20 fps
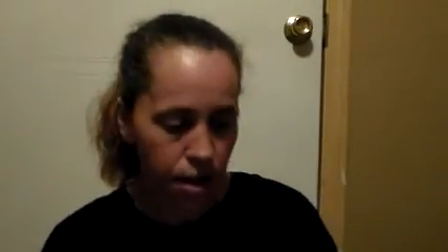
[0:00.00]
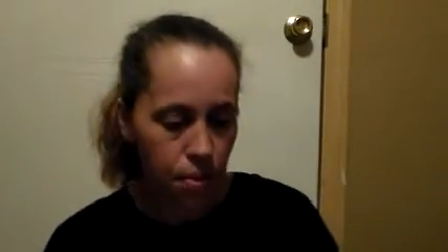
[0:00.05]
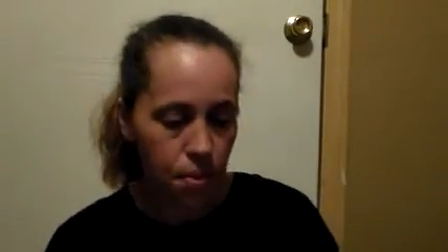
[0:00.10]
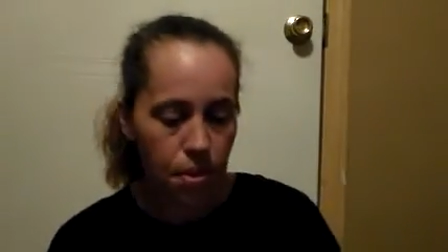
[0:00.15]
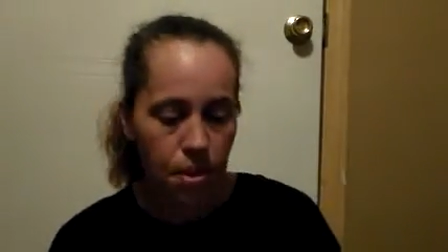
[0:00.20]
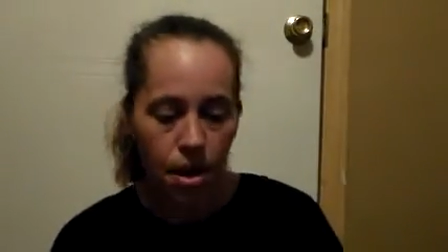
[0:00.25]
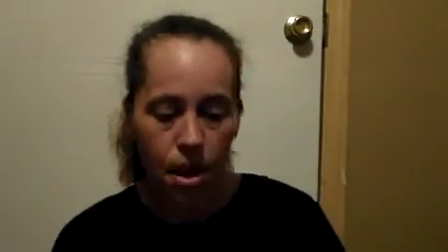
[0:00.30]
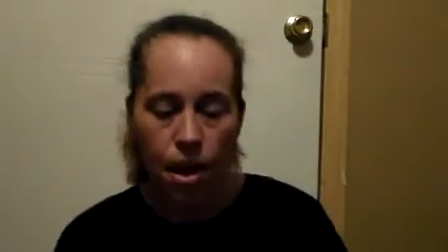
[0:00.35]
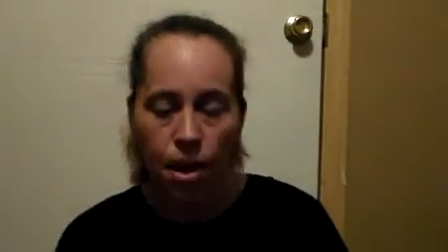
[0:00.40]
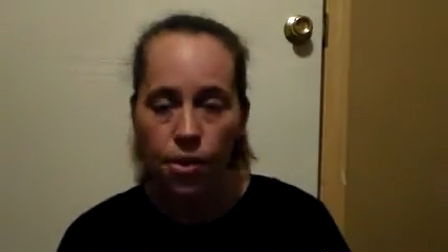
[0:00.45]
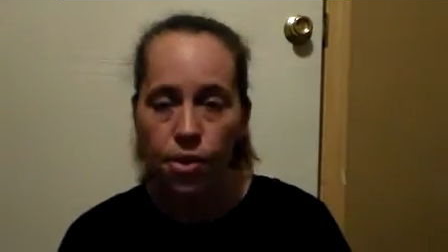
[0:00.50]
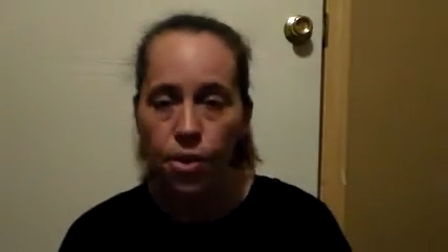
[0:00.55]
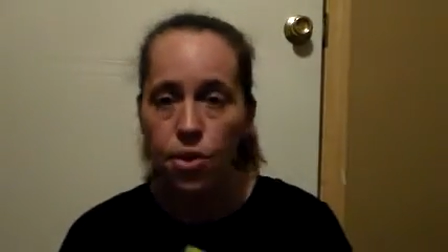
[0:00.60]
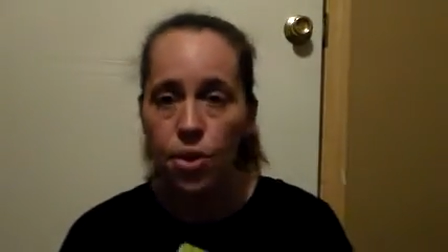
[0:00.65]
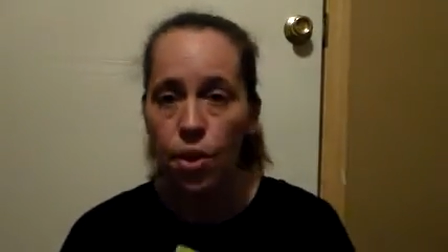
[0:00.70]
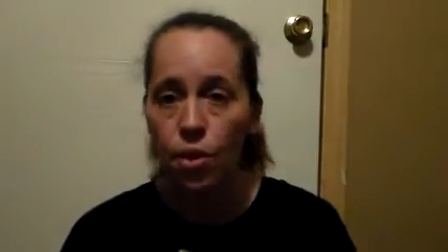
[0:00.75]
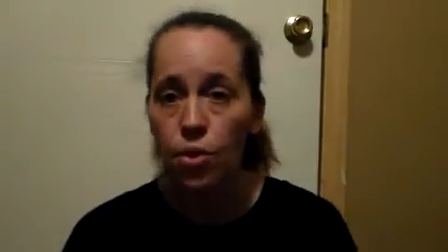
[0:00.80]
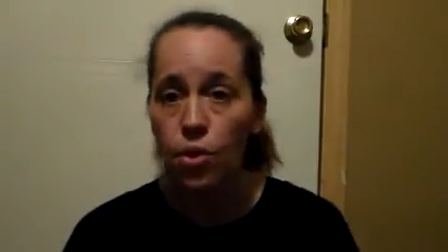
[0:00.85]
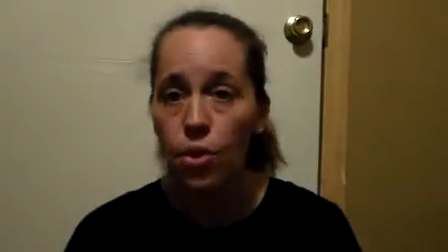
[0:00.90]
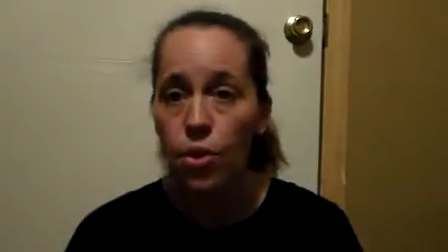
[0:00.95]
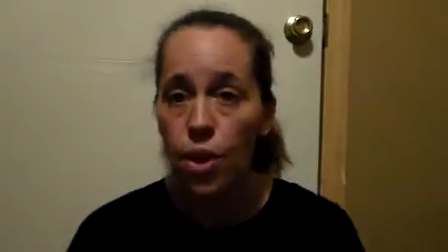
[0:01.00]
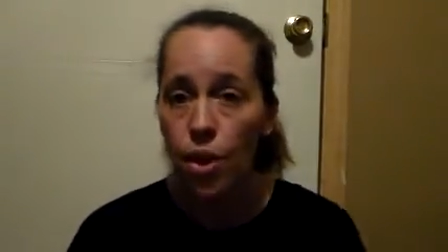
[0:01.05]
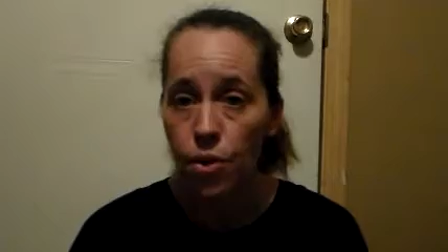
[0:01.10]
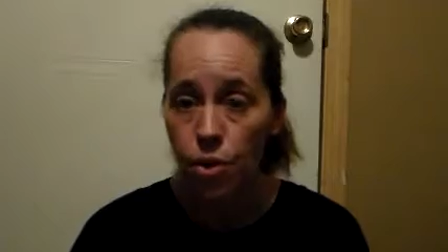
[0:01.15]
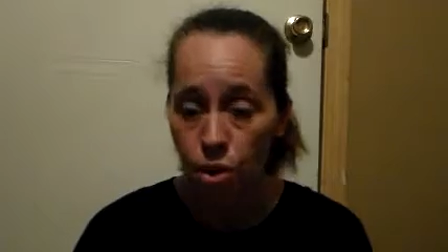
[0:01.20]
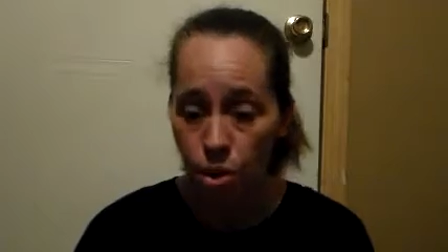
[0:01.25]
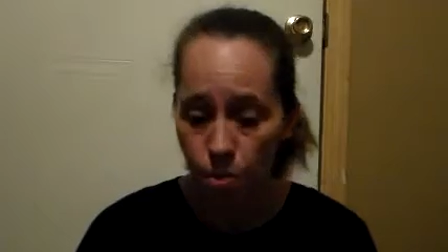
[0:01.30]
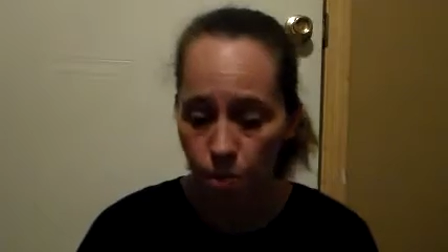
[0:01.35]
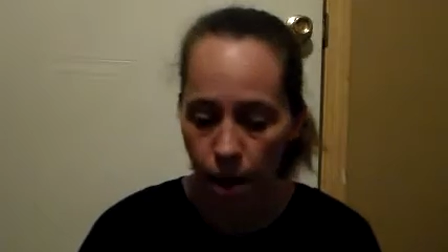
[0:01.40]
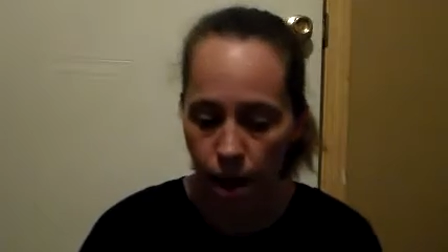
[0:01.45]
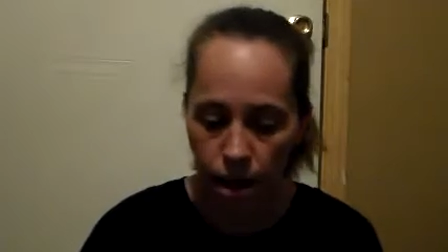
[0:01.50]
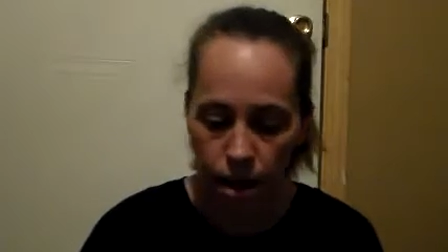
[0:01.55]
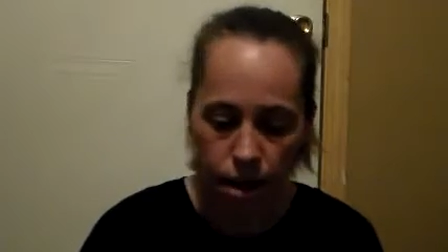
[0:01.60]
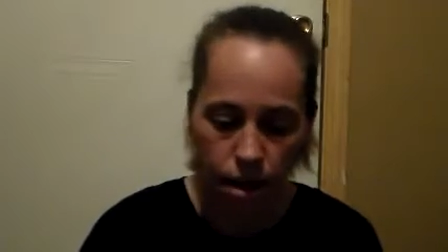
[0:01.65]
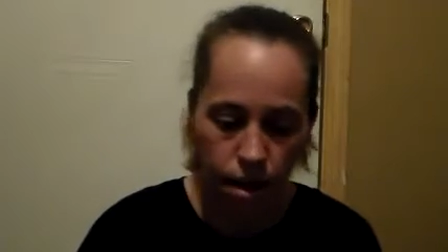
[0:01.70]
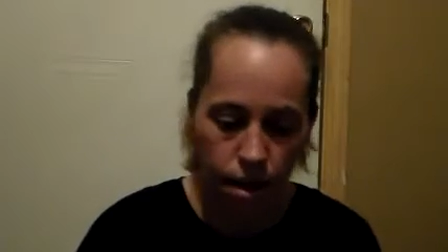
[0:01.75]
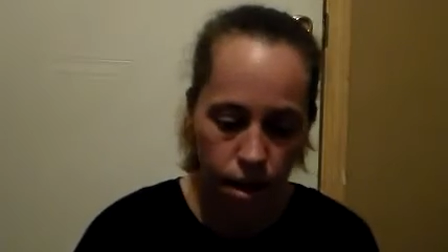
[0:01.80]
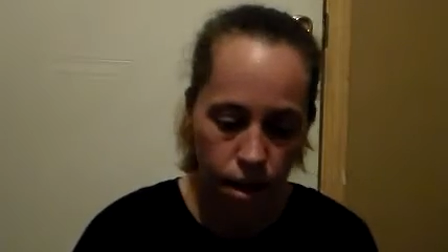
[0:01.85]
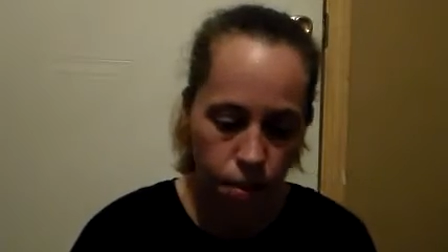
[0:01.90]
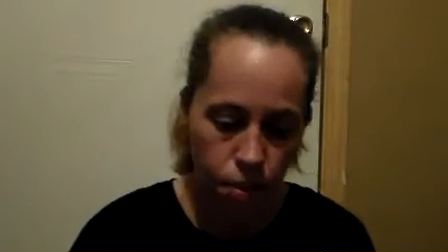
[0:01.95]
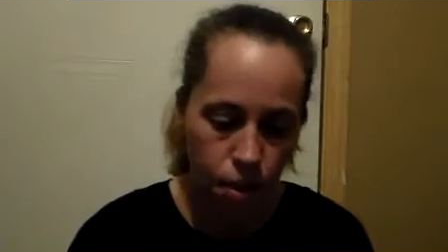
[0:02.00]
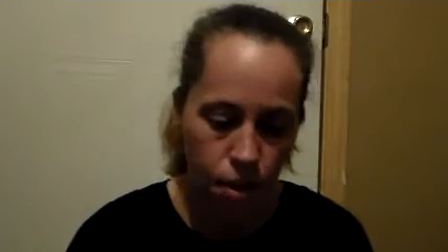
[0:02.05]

here, this was another social toaster win.